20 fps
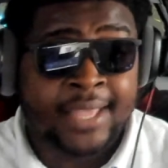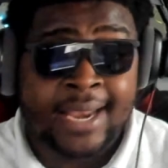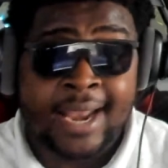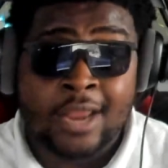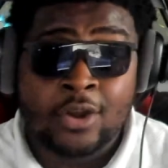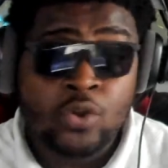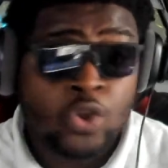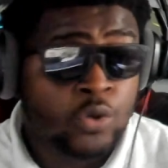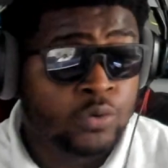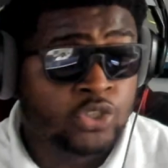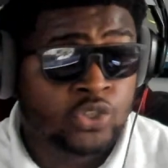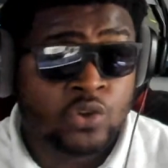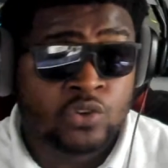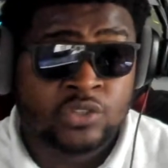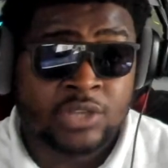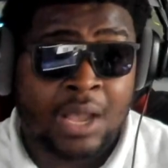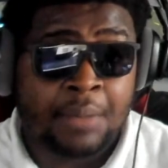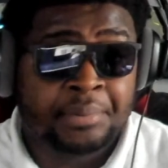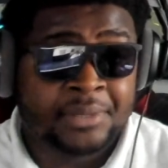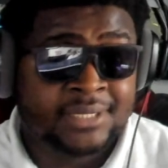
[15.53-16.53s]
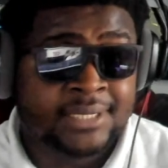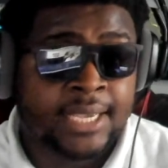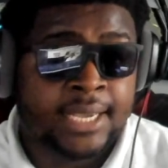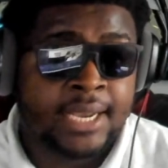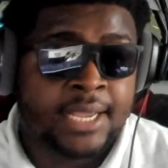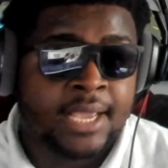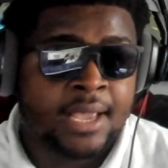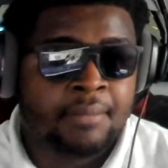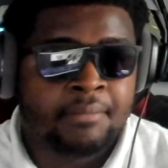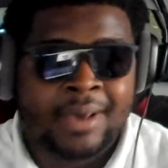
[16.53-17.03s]
and I knew it was gonna drop at 10
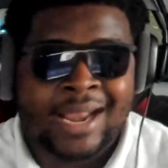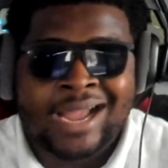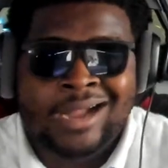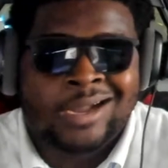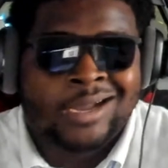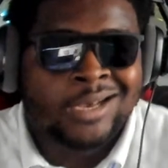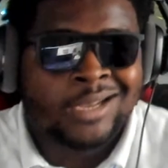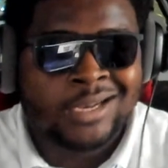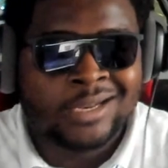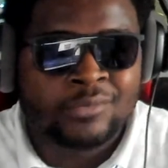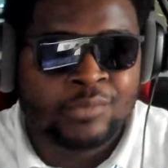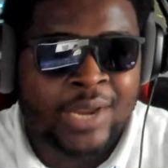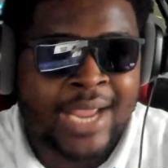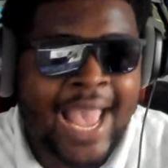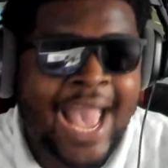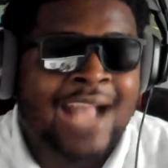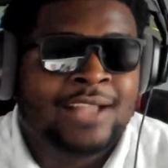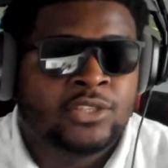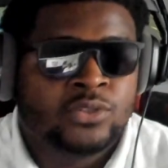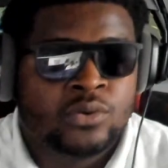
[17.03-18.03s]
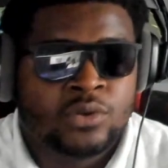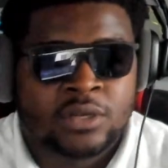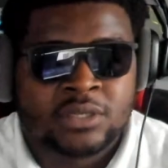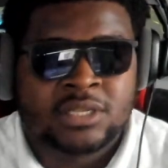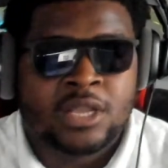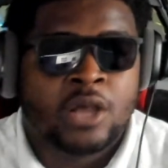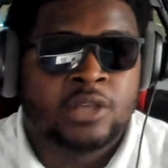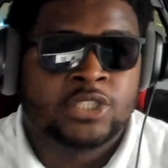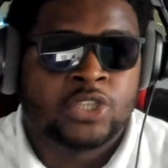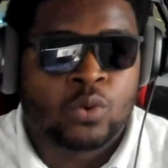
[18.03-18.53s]
a.m., but I couldn't react to it because
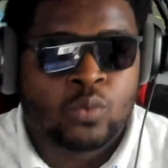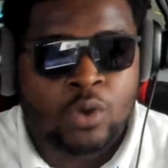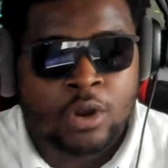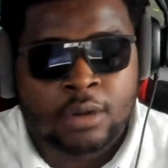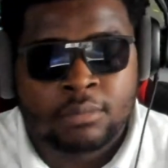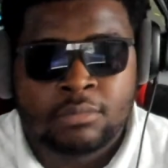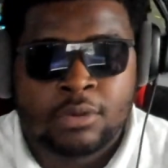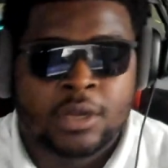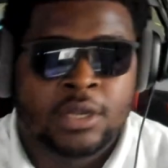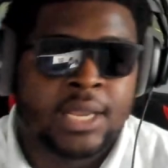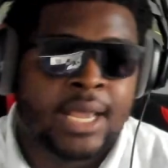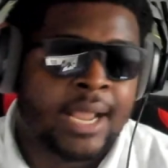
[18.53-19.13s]
I was at work, bro.